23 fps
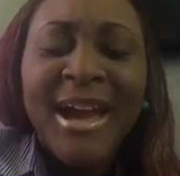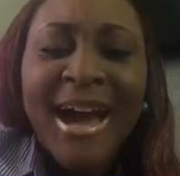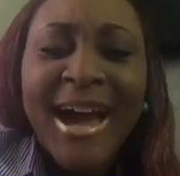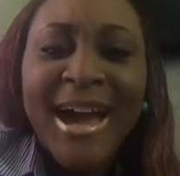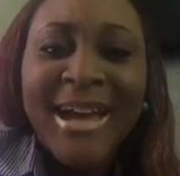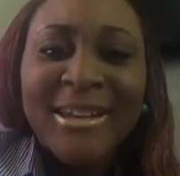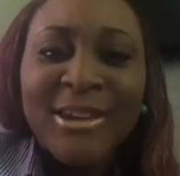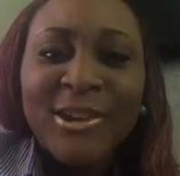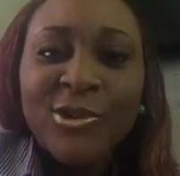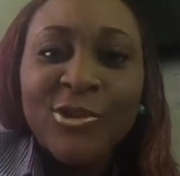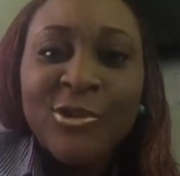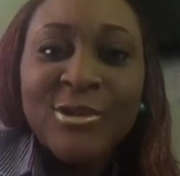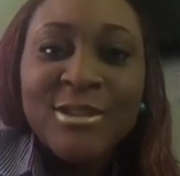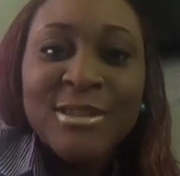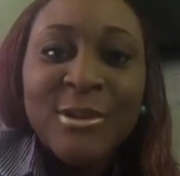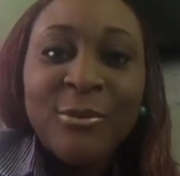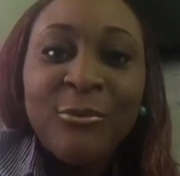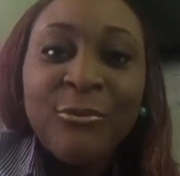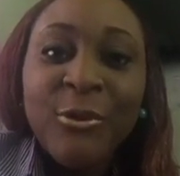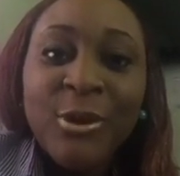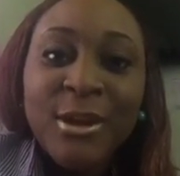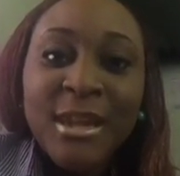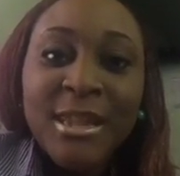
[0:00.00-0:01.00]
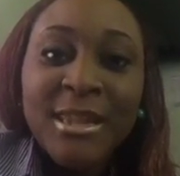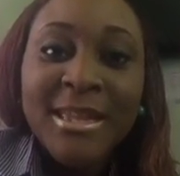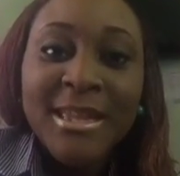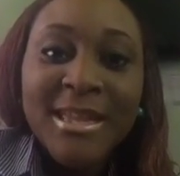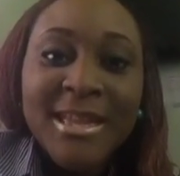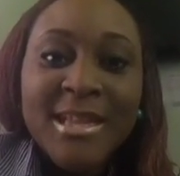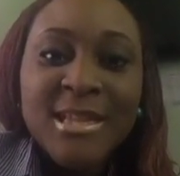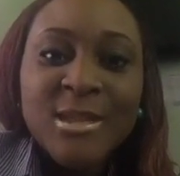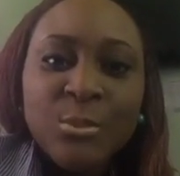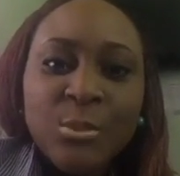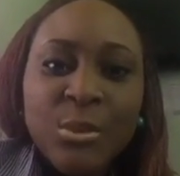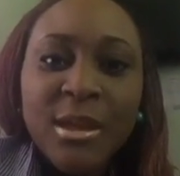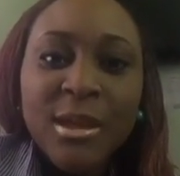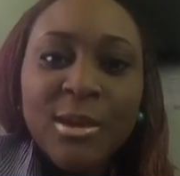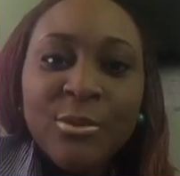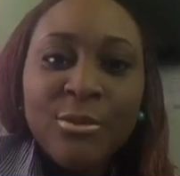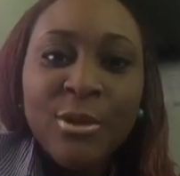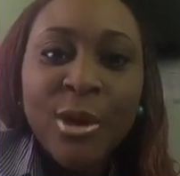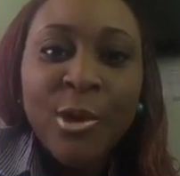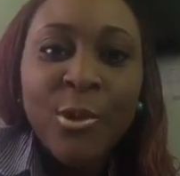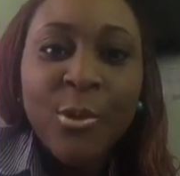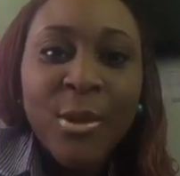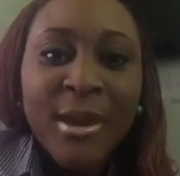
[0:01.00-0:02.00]
And you know, the funny thing is we
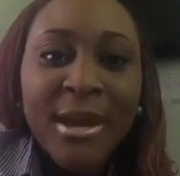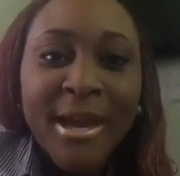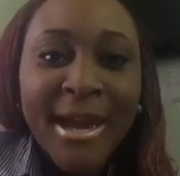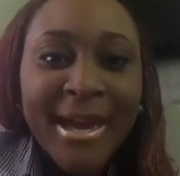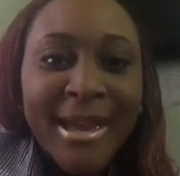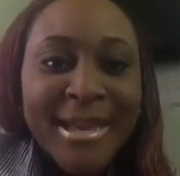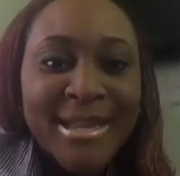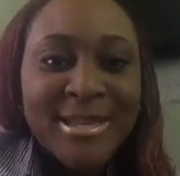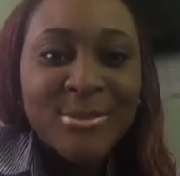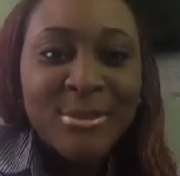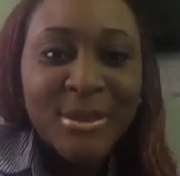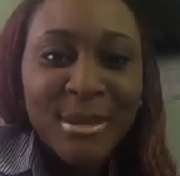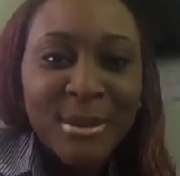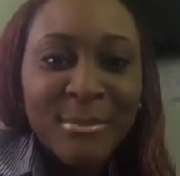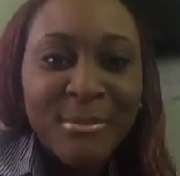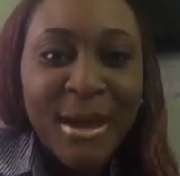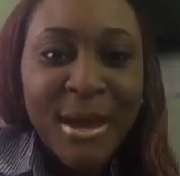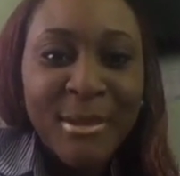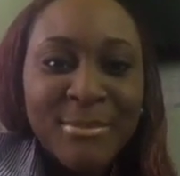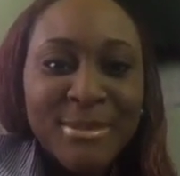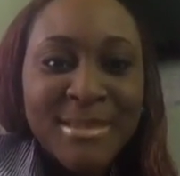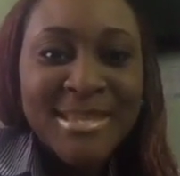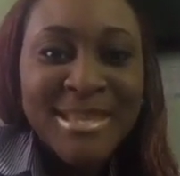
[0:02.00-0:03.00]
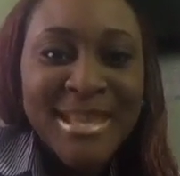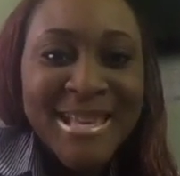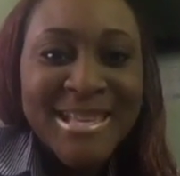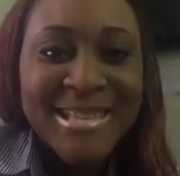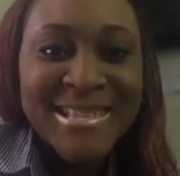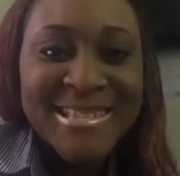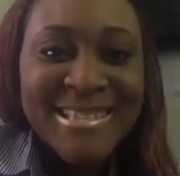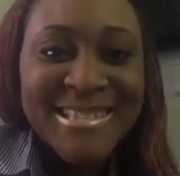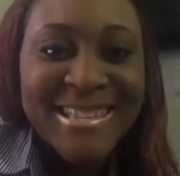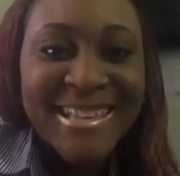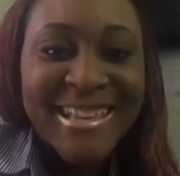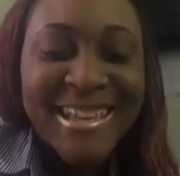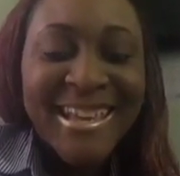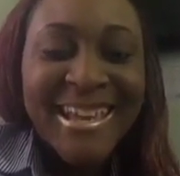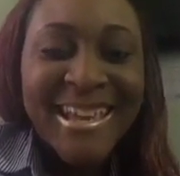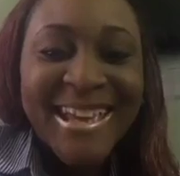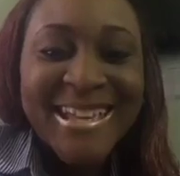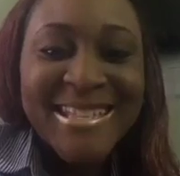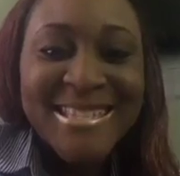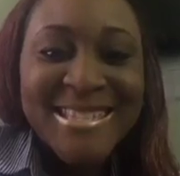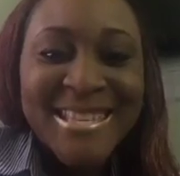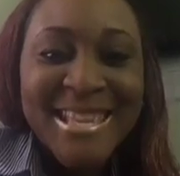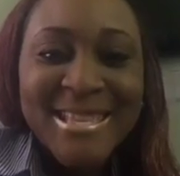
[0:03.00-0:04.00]
were going against what the Bible says.
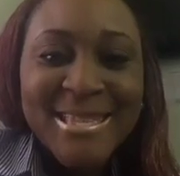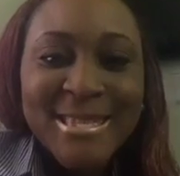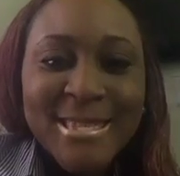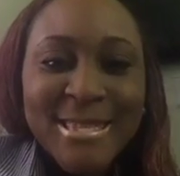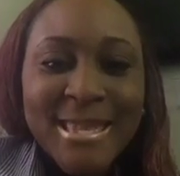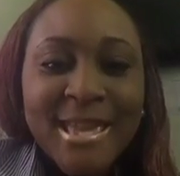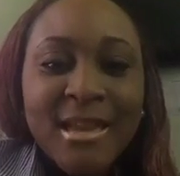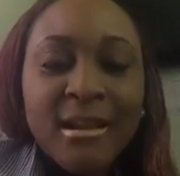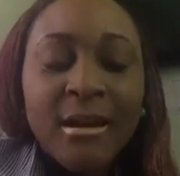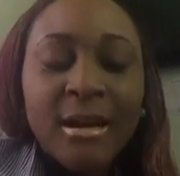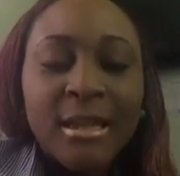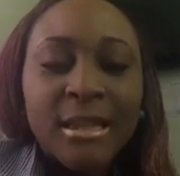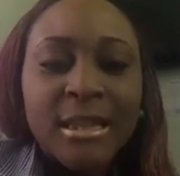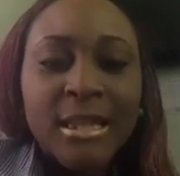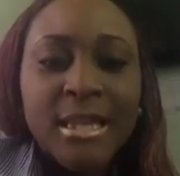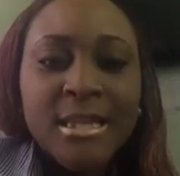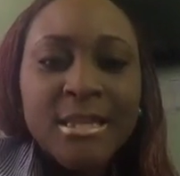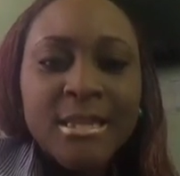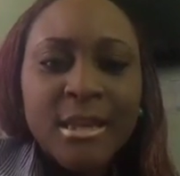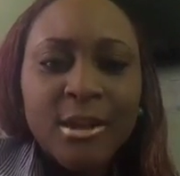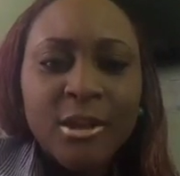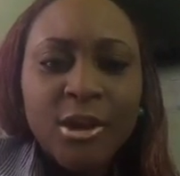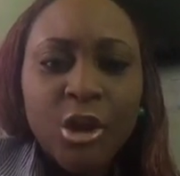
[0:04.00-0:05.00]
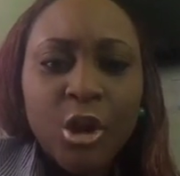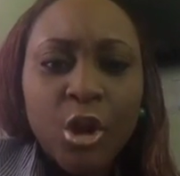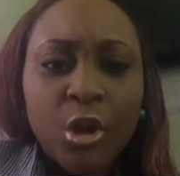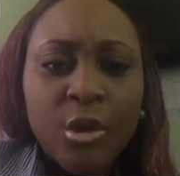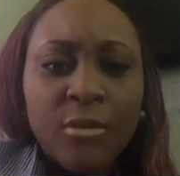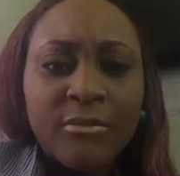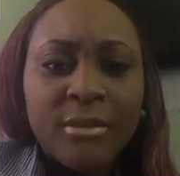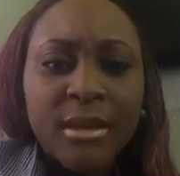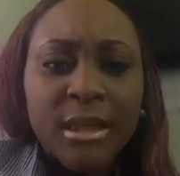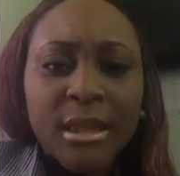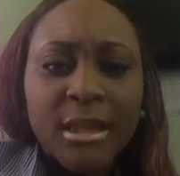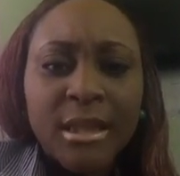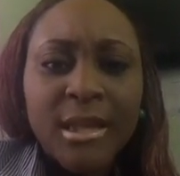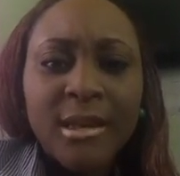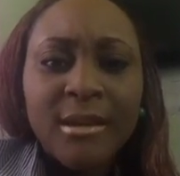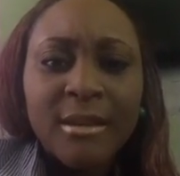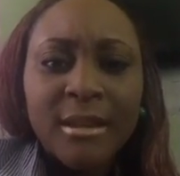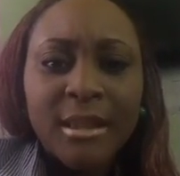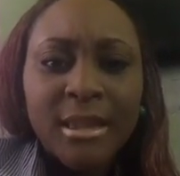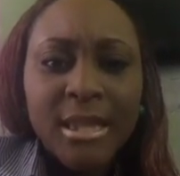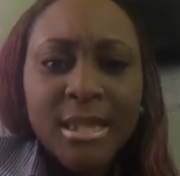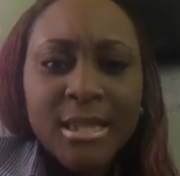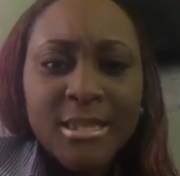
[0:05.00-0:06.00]
It says, think on things that are lovely, think
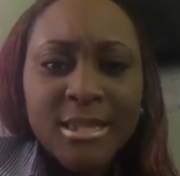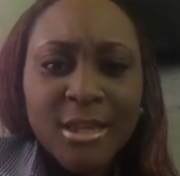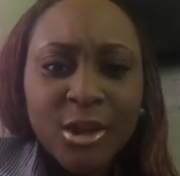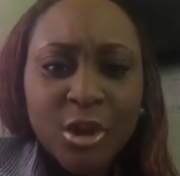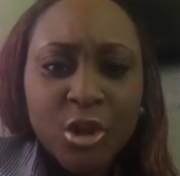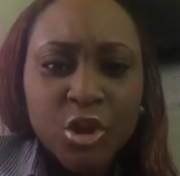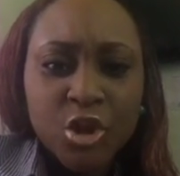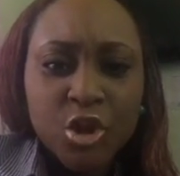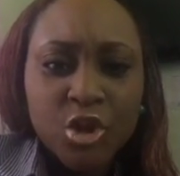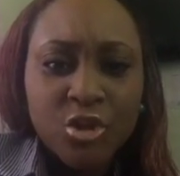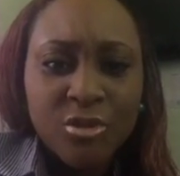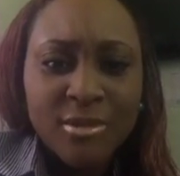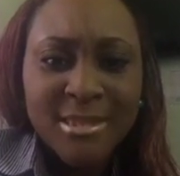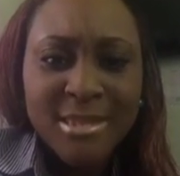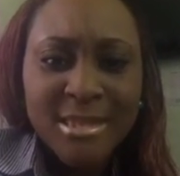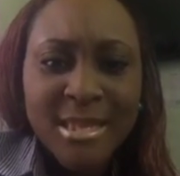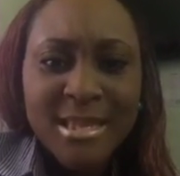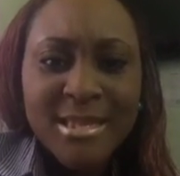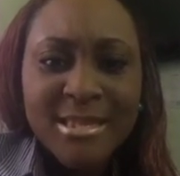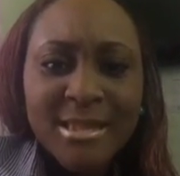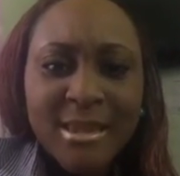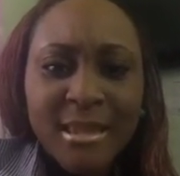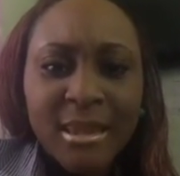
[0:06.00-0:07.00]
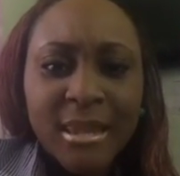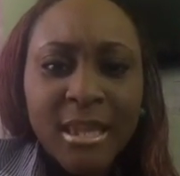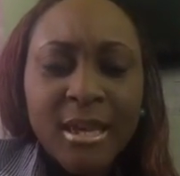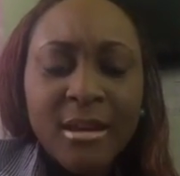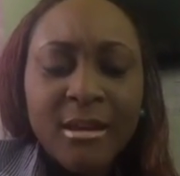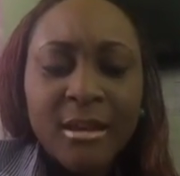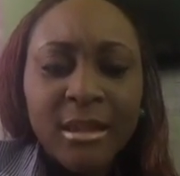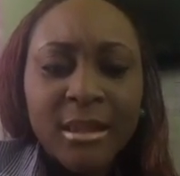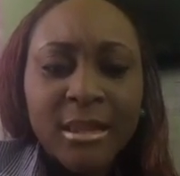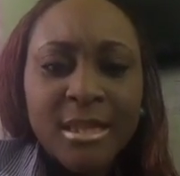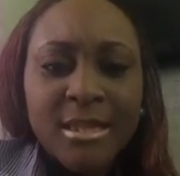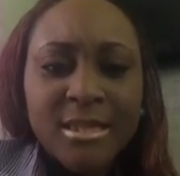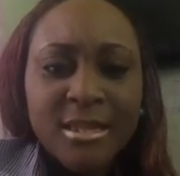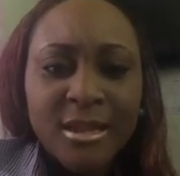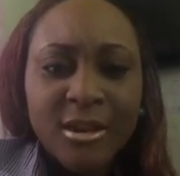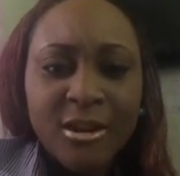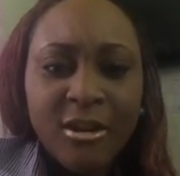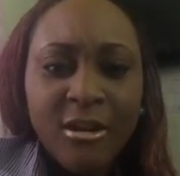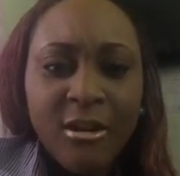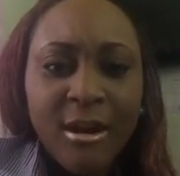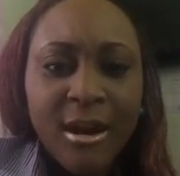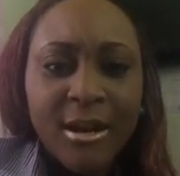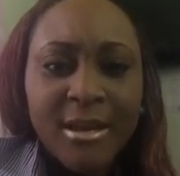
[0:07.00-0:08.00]
on things that are just, think on things that
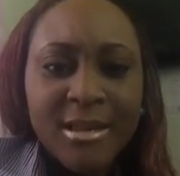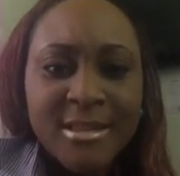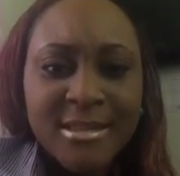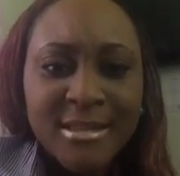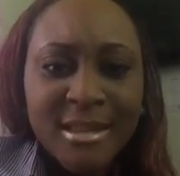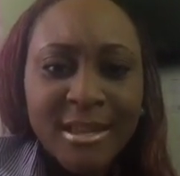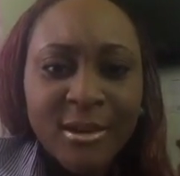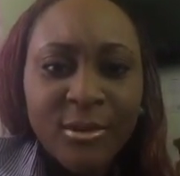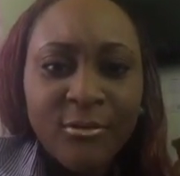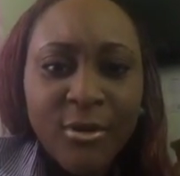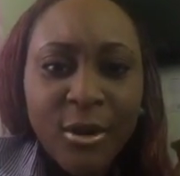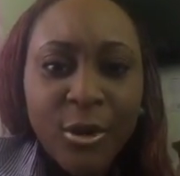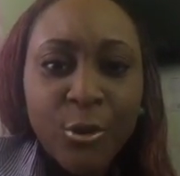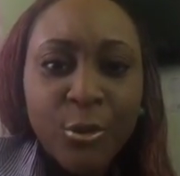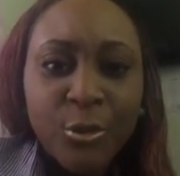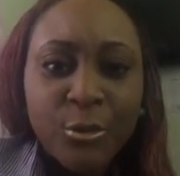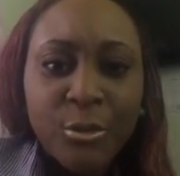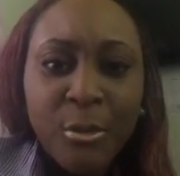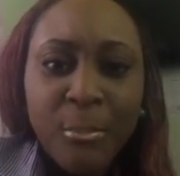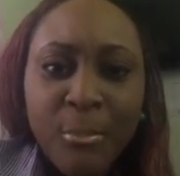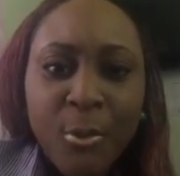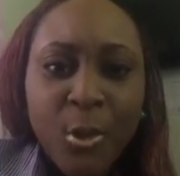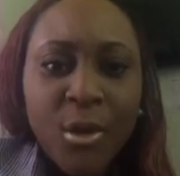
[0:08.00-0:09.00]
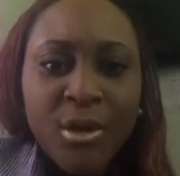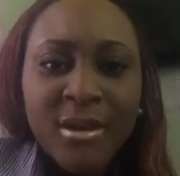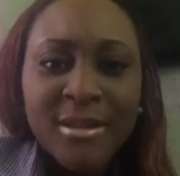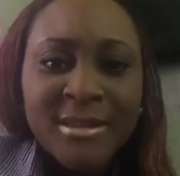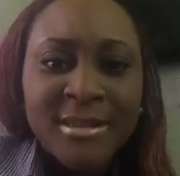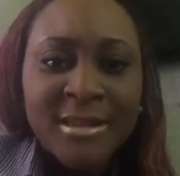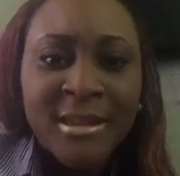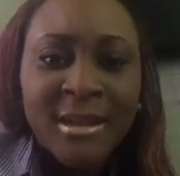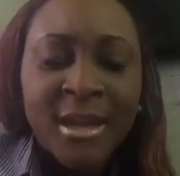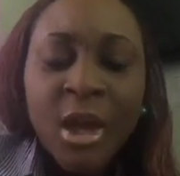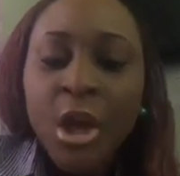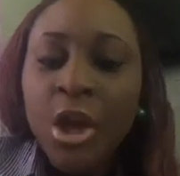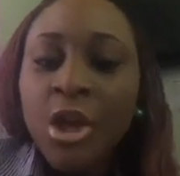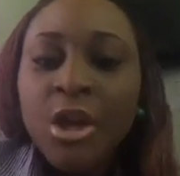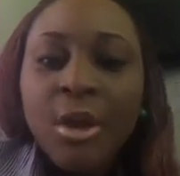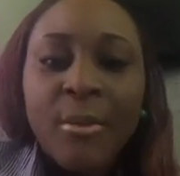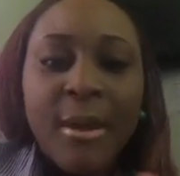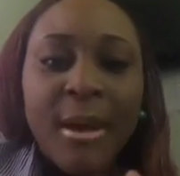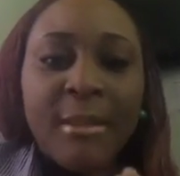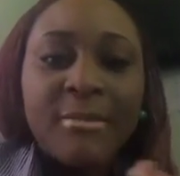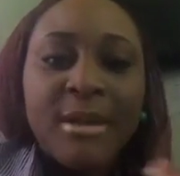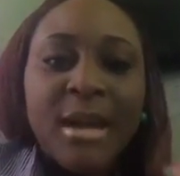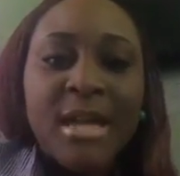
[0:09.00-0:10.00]
are honest and of a good report. Now,
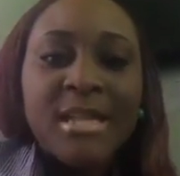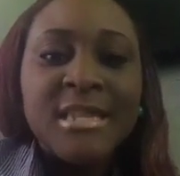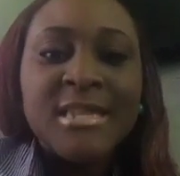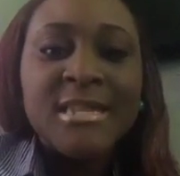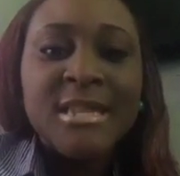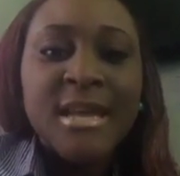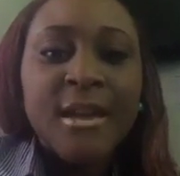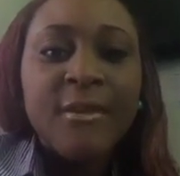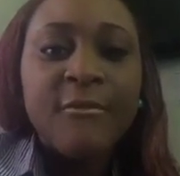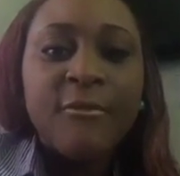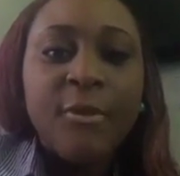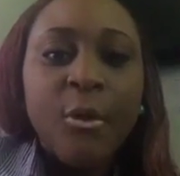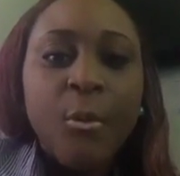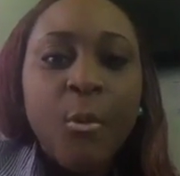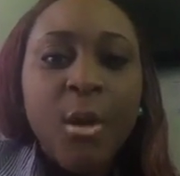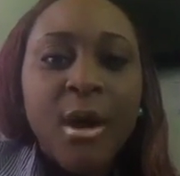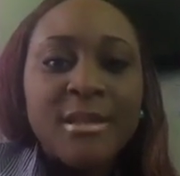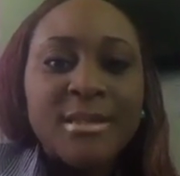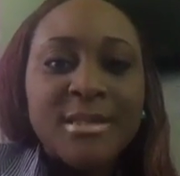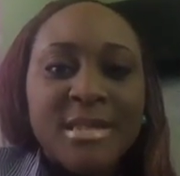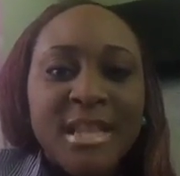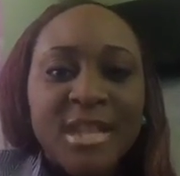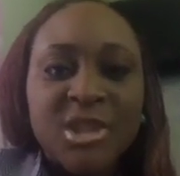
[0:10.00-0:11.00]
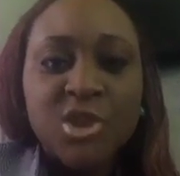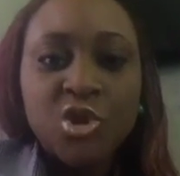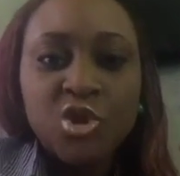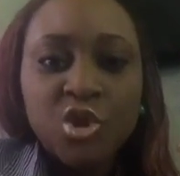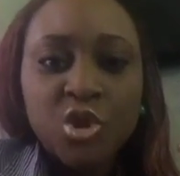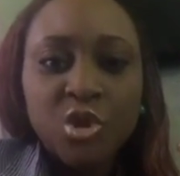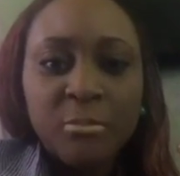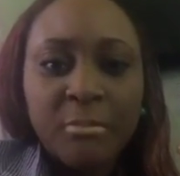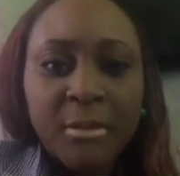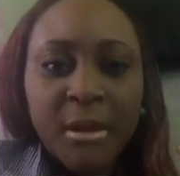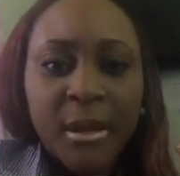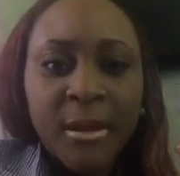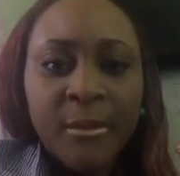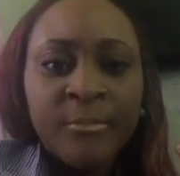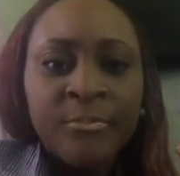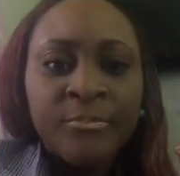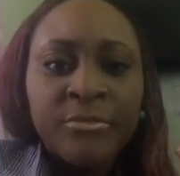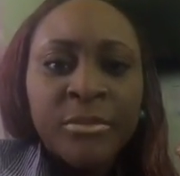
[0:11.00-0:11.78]
I'm not saying for once that you should be